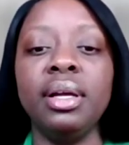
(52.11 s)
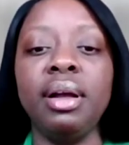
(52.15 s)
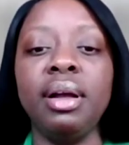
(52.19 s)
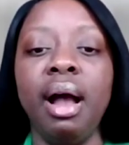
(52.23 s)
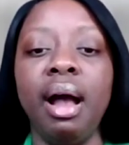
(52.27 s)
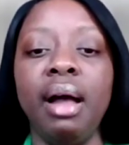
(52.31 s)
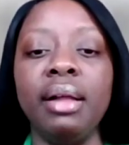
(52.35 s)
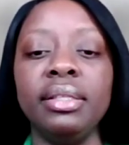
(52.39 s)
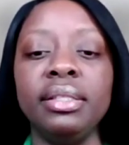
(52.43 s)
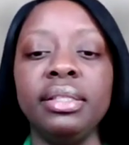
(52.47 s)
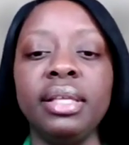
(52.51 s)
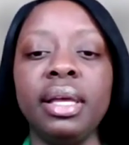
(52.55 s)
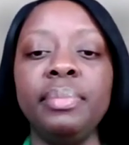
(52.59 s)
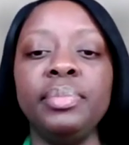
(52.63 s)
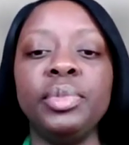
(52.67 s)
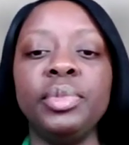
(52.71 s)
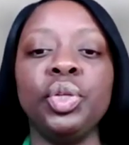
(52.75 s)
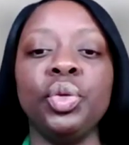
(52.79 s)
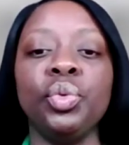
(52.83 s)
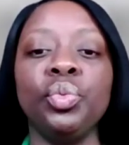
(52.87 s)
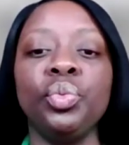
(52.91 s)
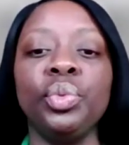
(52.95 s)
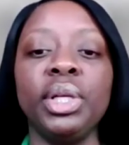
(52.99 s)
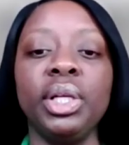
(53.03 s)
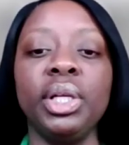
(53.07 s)

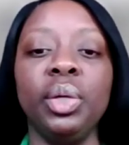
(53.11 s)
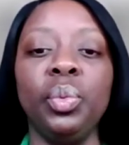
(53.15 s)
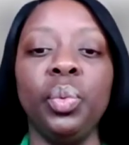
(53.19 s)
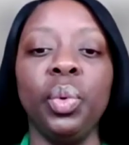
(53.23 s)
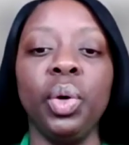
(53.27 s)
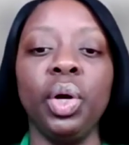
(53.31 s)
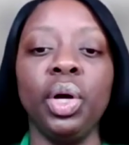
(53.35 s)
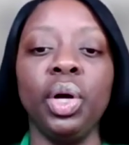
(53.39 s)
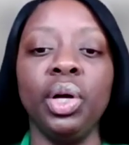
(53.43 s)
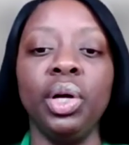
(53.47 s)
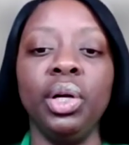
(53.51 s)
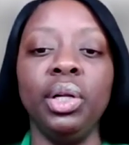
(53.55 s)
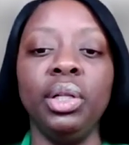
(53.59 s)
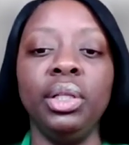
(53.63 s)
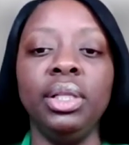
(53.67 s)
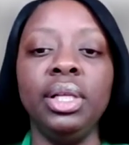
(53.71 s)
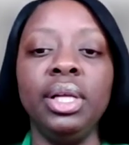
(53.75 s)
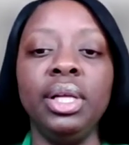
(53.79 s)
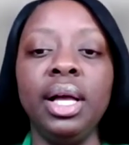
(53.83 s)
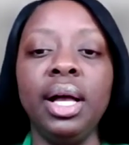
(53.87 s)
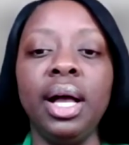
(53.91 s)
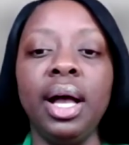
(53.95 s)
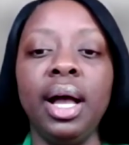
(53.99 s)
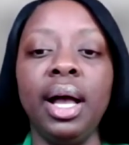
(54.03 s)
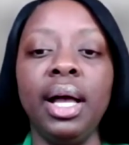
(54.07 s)
concept to real
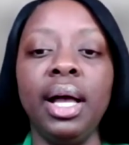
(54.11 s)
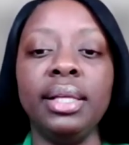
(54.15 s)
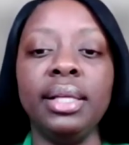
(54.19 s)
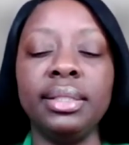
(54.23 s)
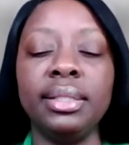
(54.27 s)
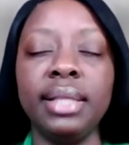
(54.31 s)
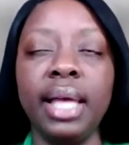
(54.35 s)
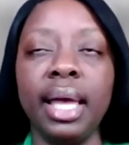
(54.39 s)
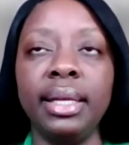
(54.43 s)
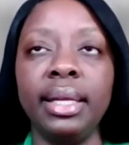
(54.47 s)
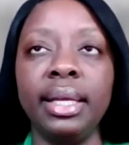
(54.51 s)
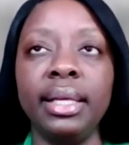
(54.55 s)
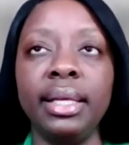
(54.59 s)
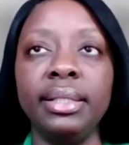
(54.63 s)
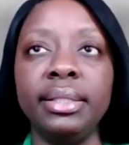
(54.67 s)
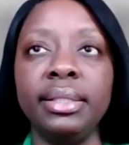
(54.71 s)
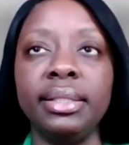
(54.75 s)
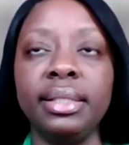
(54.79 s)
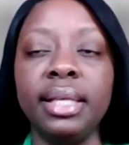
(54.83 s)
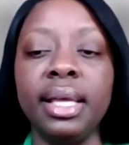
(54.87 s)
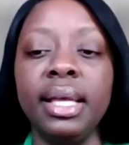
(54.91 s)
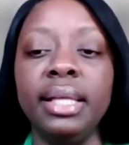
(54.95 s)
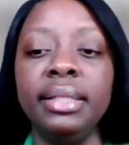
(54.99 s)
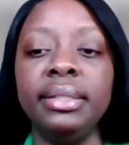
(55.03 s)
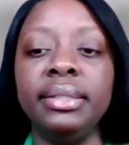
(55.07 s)
world
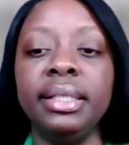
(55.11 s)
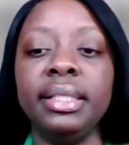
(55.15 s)
settings.